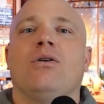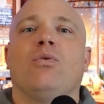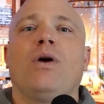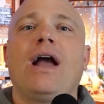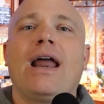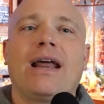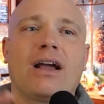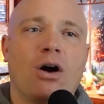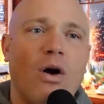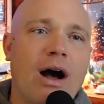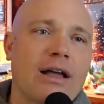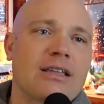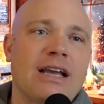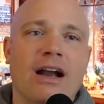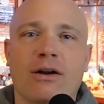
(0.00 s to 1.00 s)
We got to go
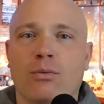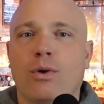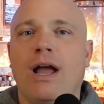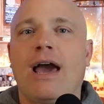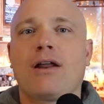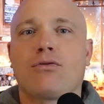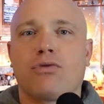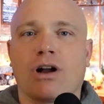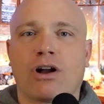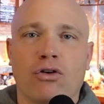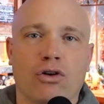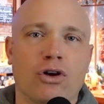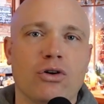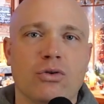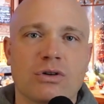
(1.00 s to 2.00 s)
out there and we got to
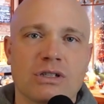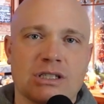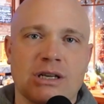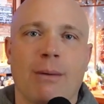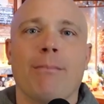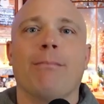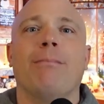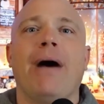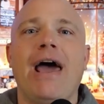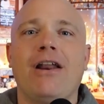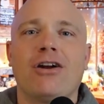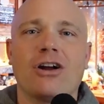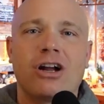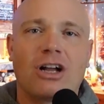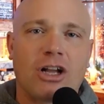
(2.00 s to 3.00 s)
recruit some
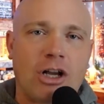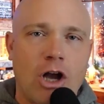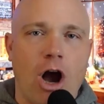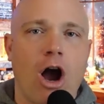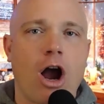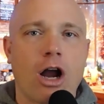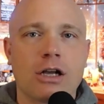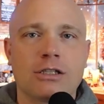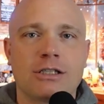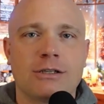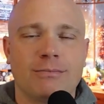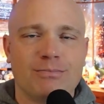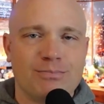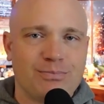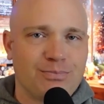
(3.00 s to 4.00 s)
better
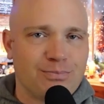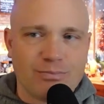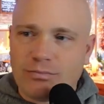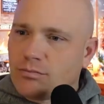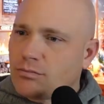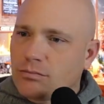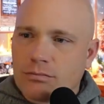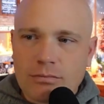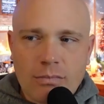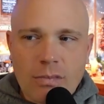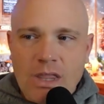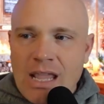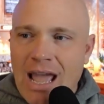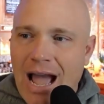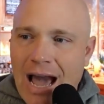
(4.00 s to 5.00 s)
guards.
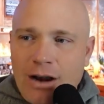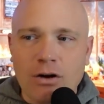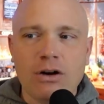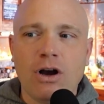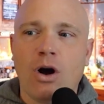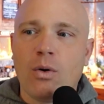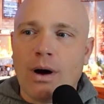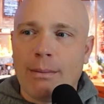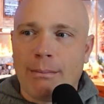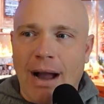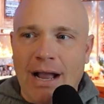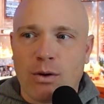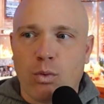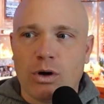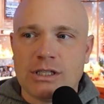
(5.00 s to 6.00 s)
I don't know what
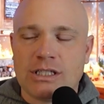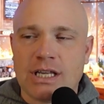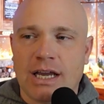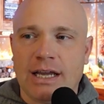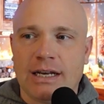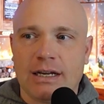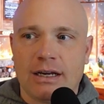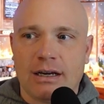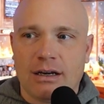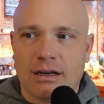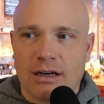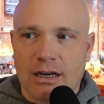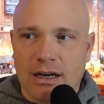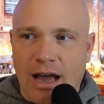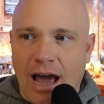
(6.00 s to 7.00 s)
Mike Woodson,
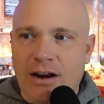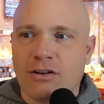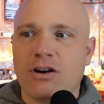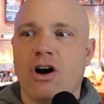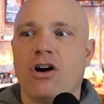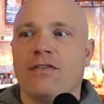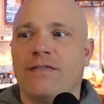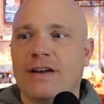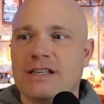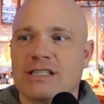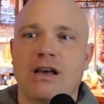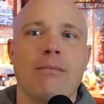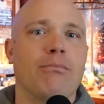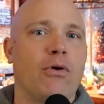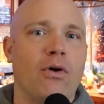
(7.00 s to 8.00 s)
I don't know if at
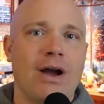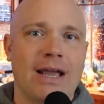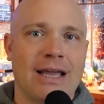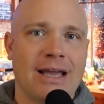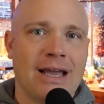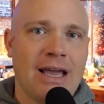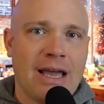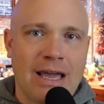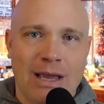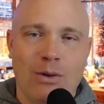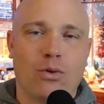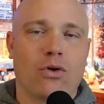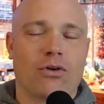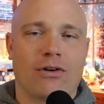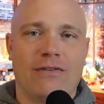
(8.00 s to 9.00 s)
some point he
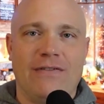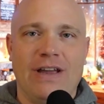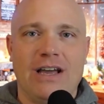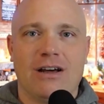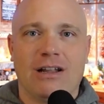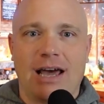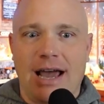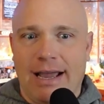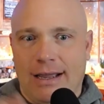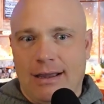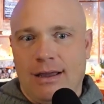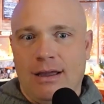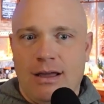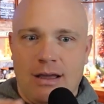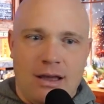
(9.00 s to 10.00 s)
will reveal
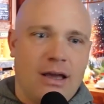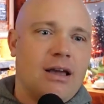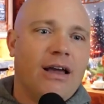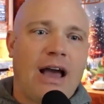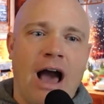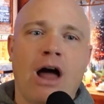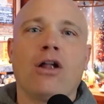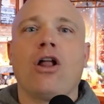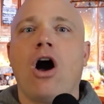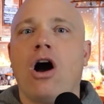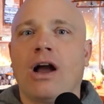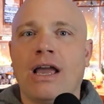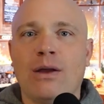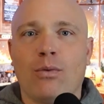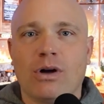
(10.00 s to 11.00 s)
like how
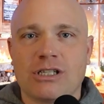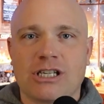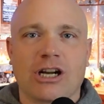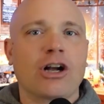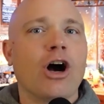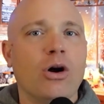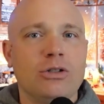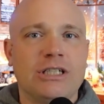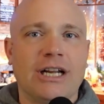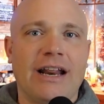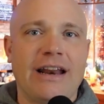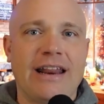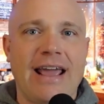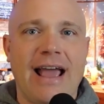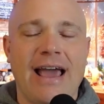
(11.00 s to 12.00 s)
long he wants to coach at
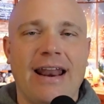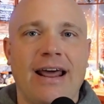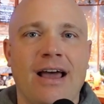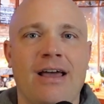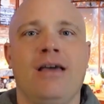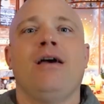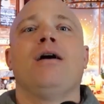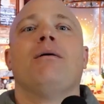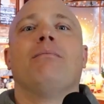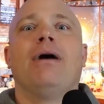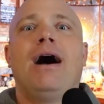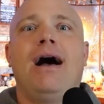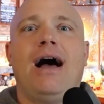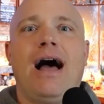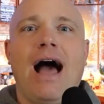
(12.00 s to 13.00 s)
Indiana.
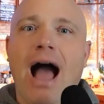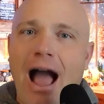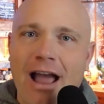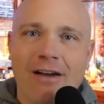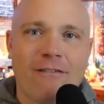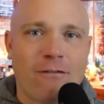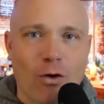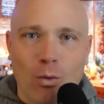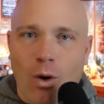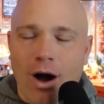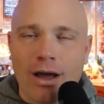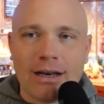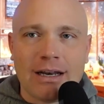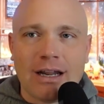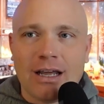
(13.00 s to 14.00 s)
But I, for
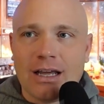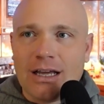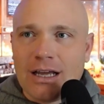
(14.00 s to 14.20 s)
one,